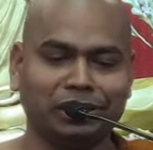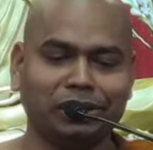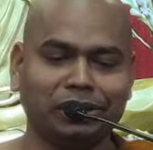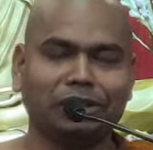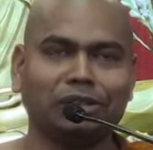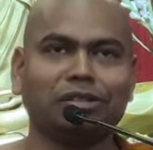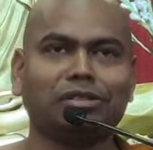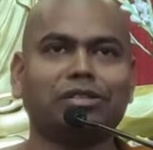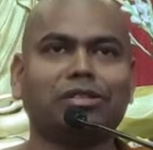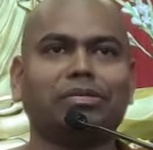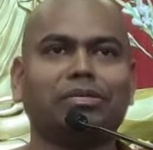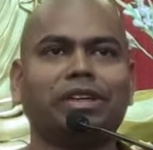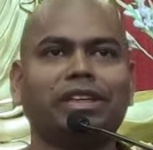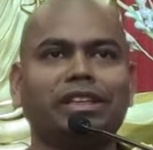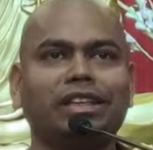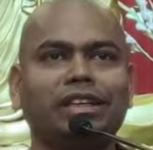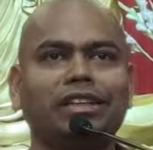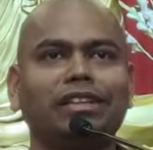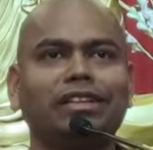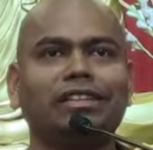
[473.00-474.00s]
So
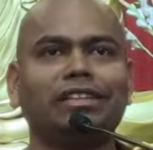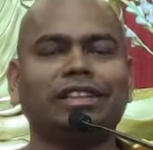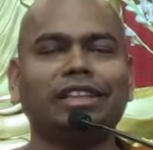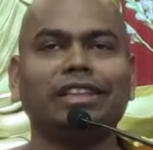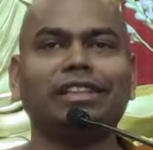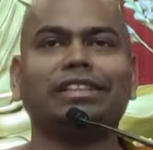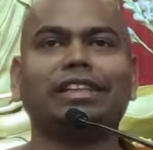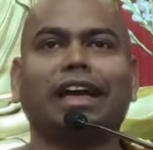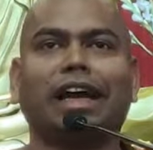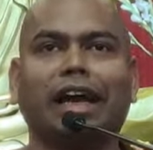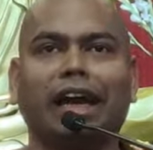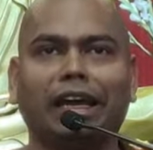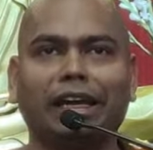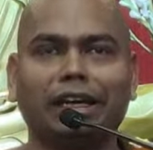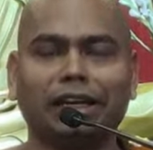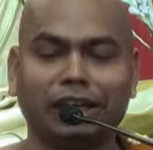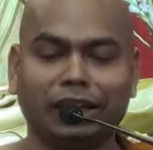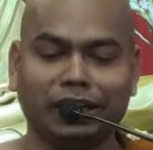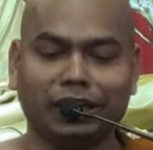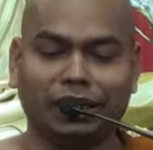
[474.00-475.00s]
whether this
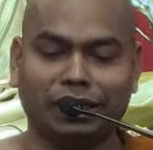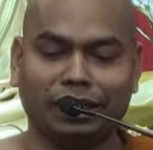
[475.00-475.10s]
anger